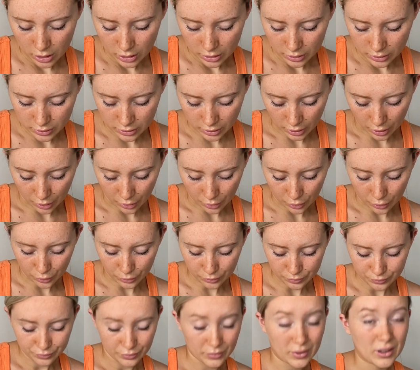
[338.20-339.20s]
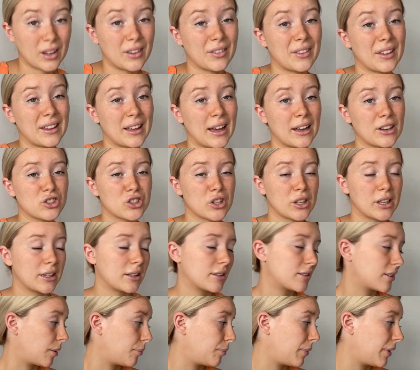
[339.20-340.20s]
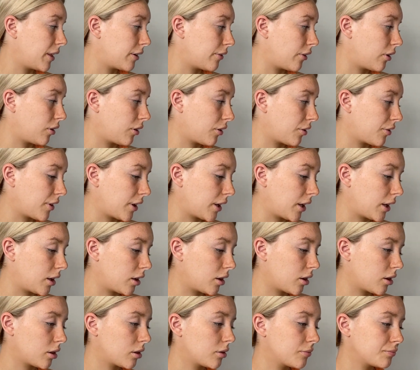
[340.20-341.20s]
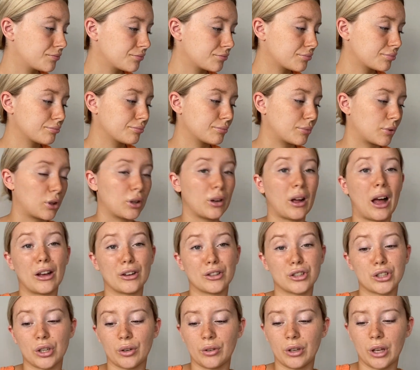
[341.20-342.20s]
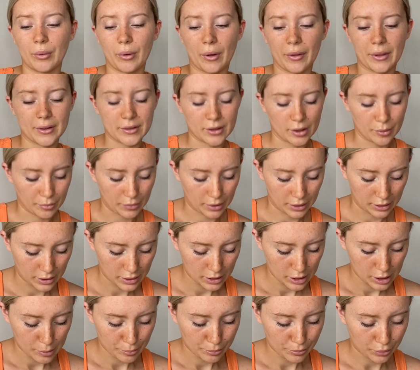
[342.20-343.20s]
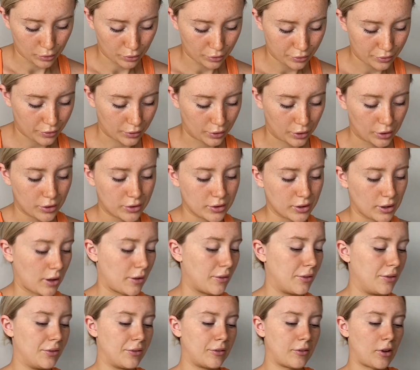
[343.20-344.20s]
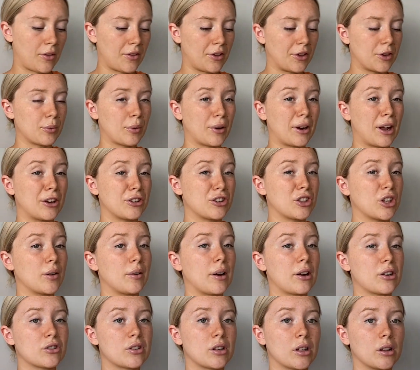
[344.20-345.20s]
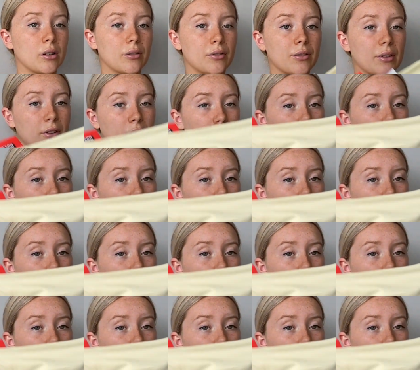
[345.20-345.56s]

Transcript: So they actually sent me the wrong thing, but I'll show you what they sent me. But first, yeah, I've got this one. I do actually love this